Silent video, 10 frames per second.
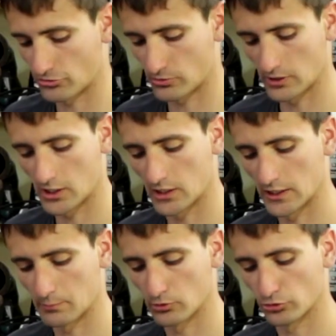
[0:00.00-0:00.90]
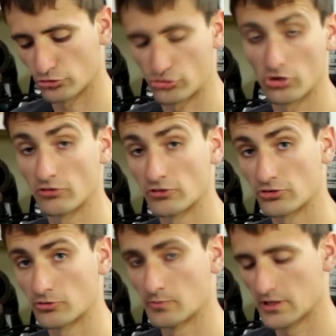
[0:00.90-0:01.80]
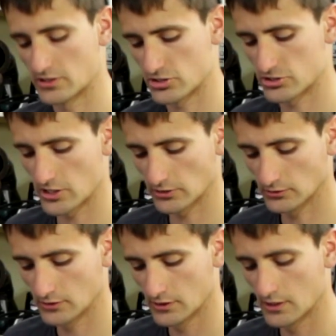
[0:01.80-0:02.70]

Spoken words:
it's quite a highly polished surface compared to steel,